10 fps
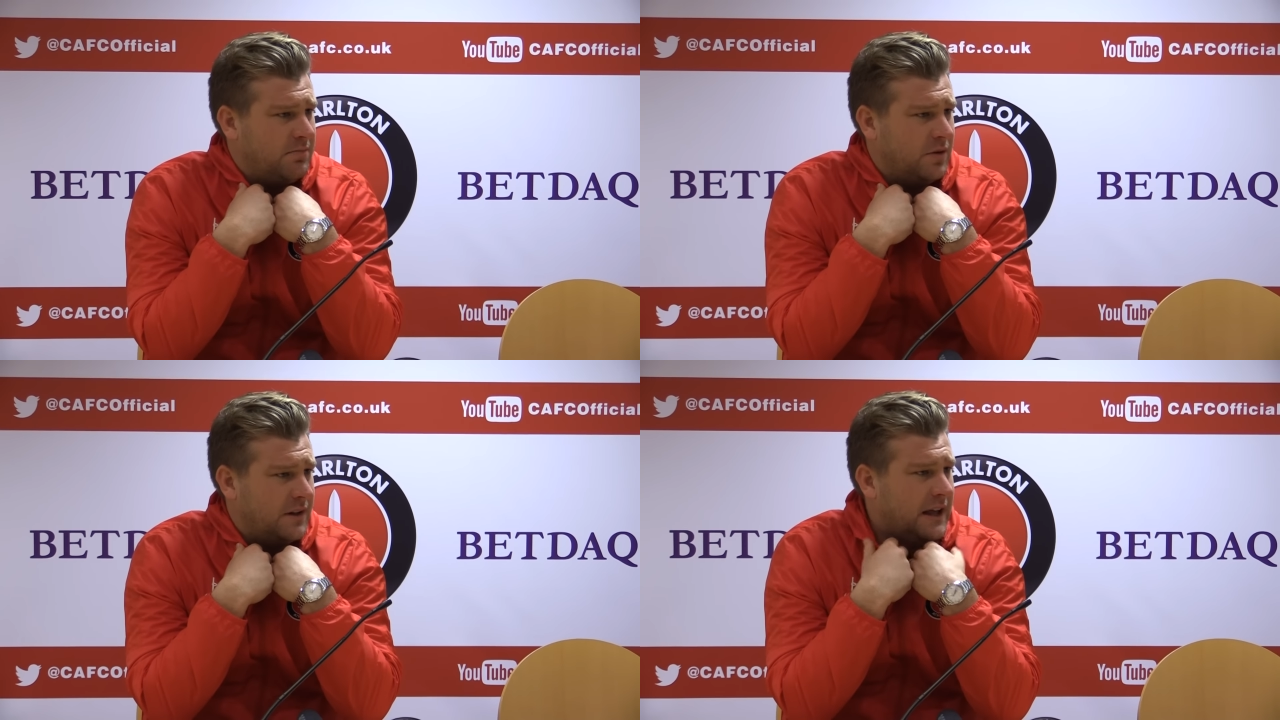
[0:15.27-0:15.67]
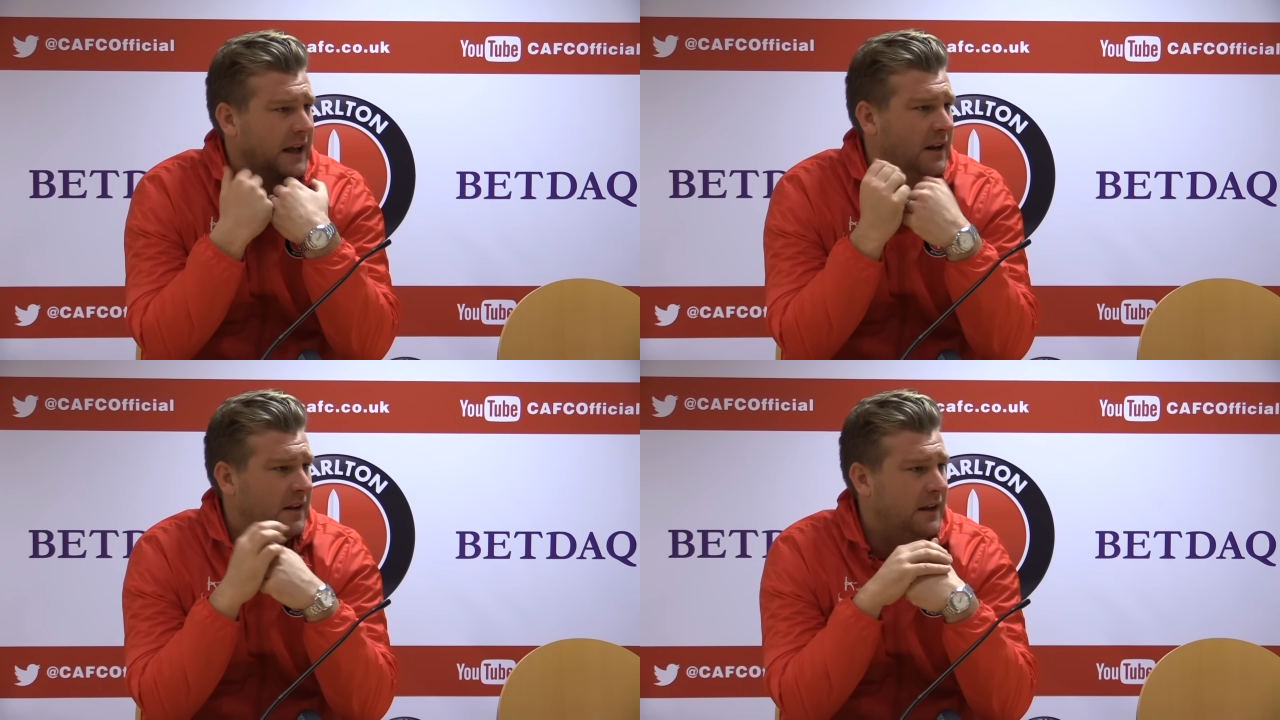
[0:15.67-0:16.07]
put the
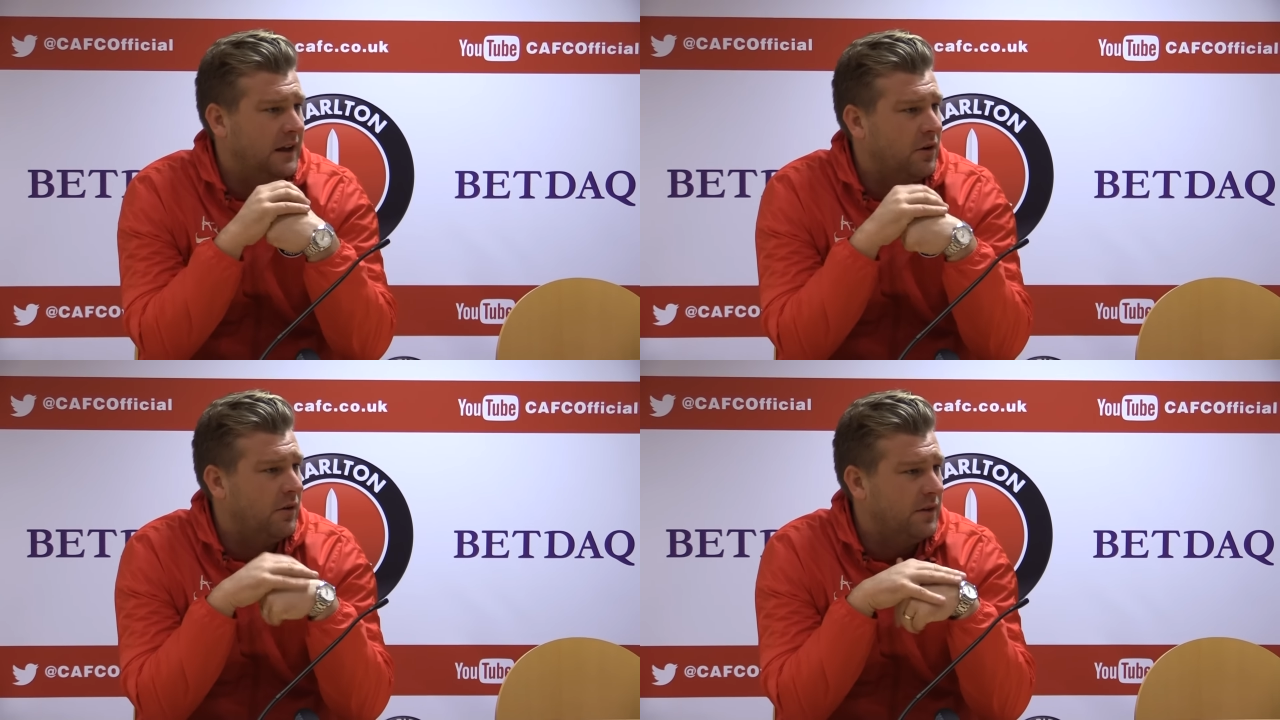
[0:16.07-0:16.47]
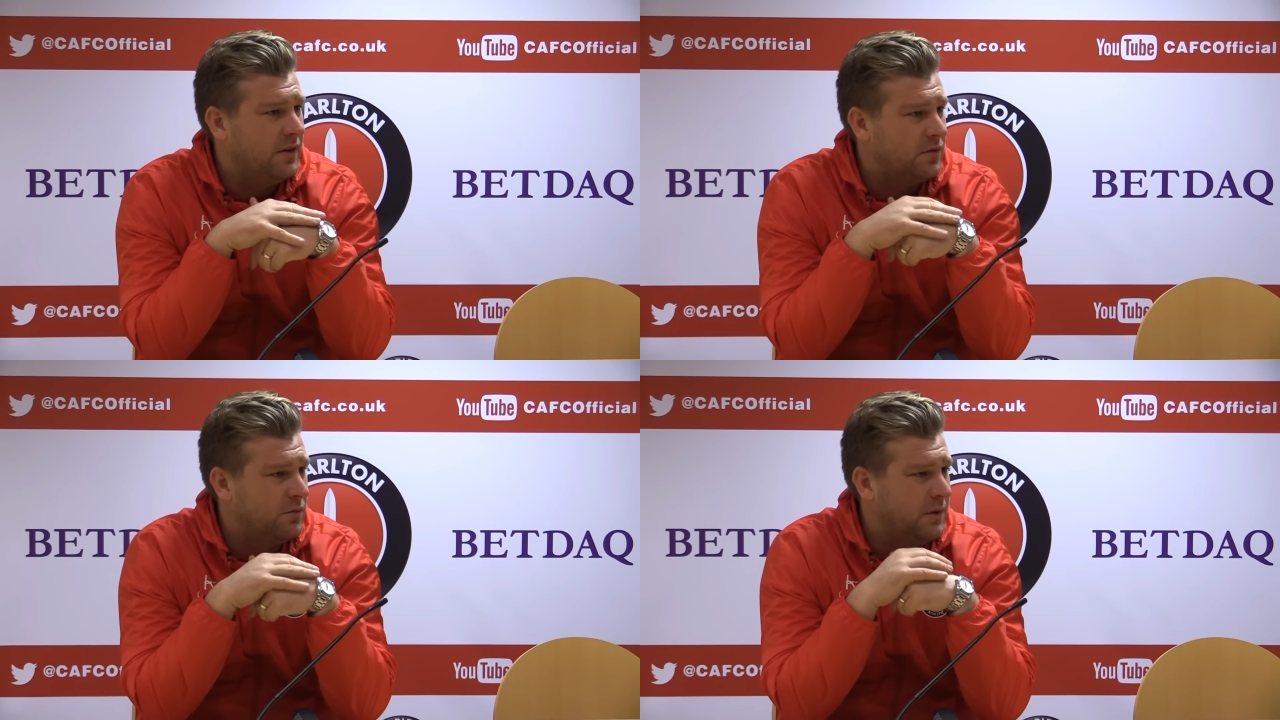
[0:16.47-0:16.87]
nail in their coffin
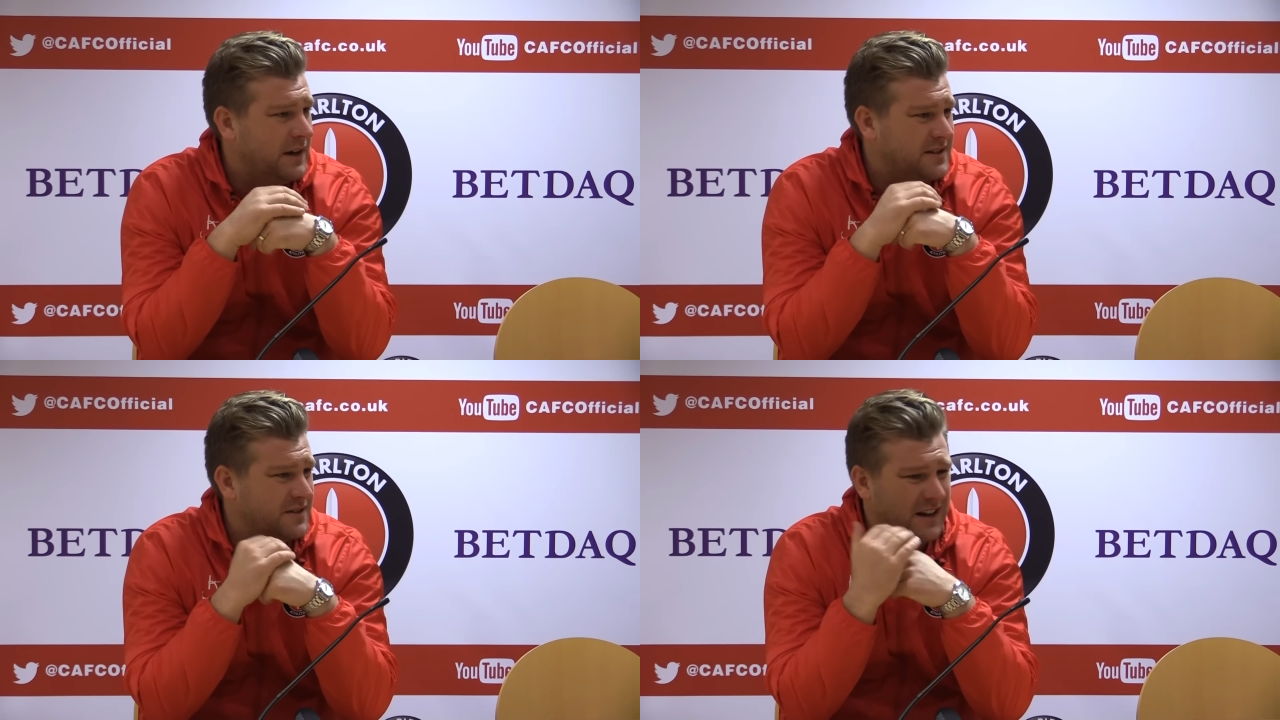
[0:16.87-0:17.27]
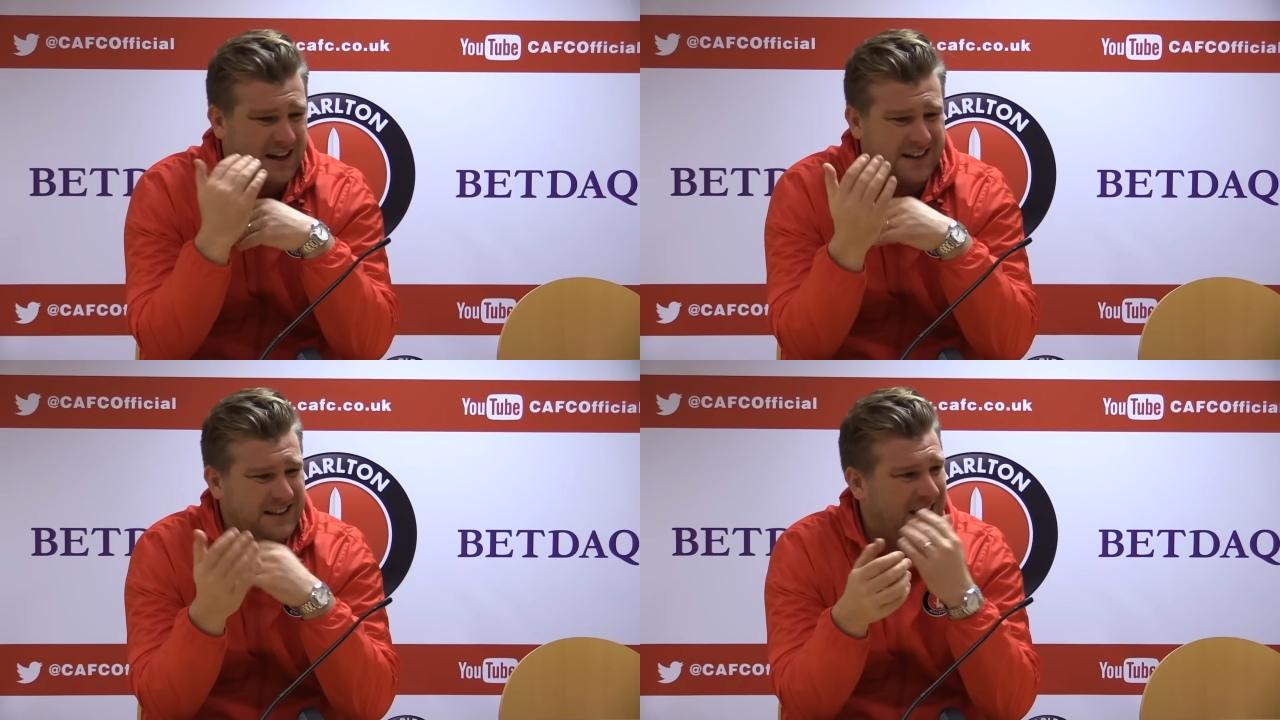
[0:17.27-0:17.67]
in some way to try
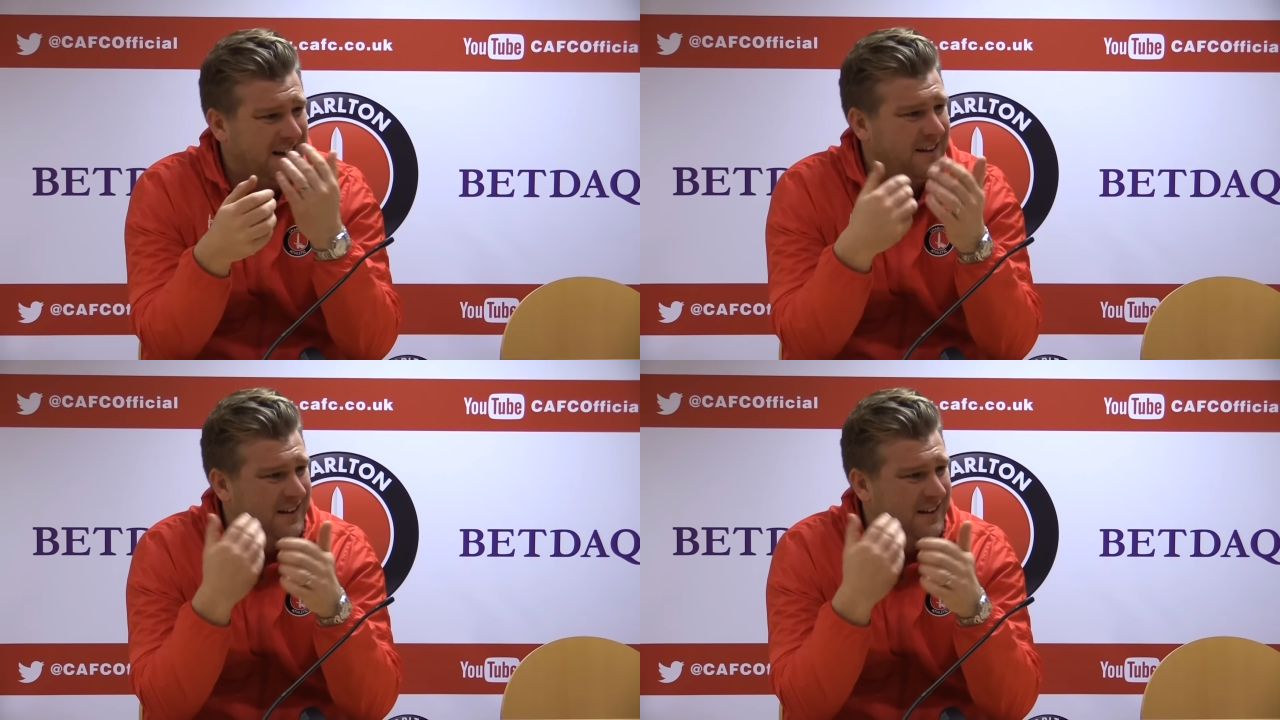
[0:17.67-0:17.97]
and get that,